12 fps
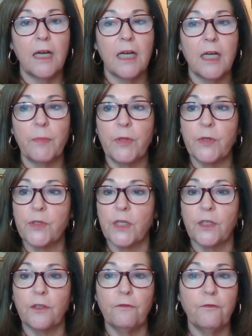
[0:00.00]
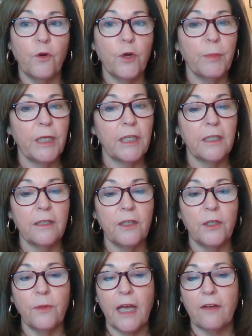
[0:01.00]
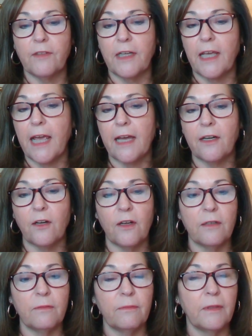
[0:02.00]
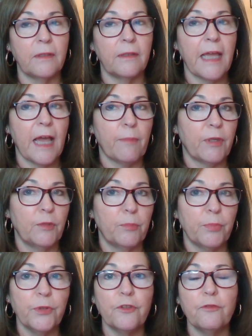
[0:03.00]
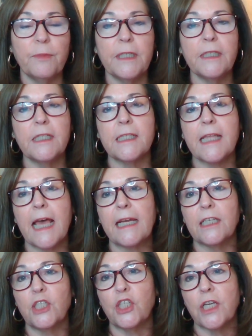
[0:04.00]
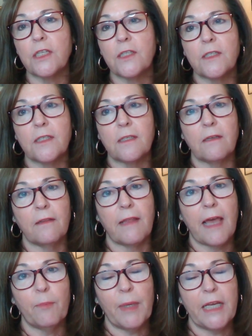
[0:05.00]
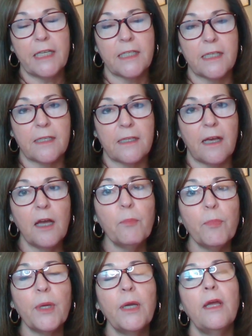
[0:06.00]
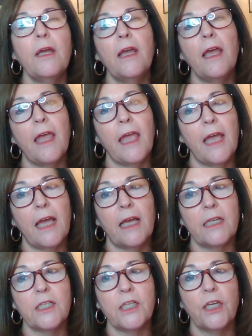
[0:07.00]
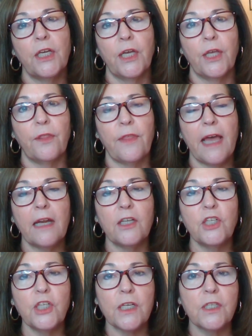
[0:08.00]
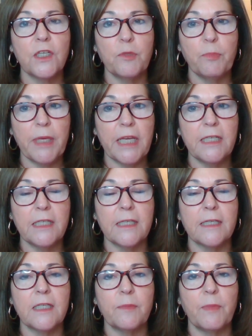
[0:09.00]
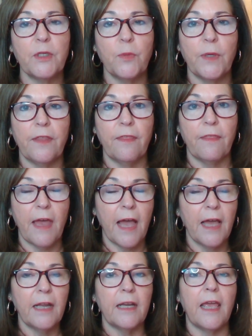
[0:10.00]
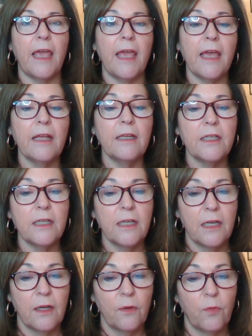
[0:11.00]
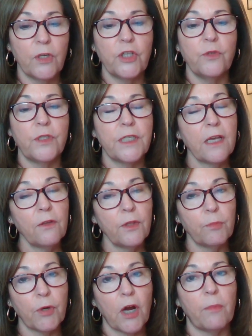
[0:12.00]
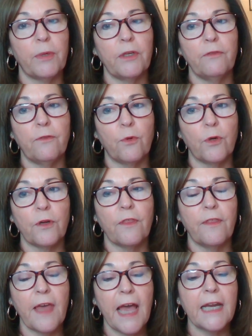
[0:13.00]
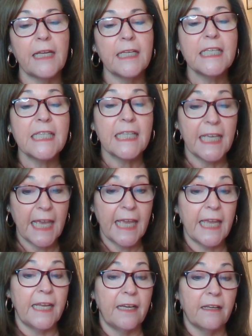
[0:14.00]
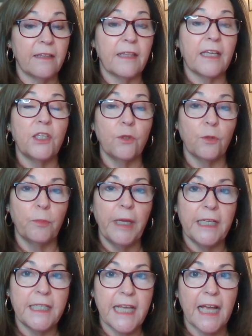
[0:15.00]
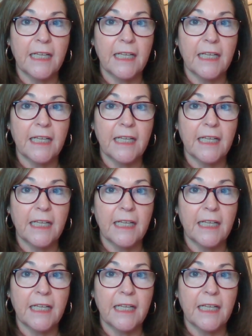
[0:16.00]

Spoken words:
There's a little formula. You have to add on capital improvements that adjusts that basis up. And that adjusted basis between that and what you sell the property for, that is the gain that you will pay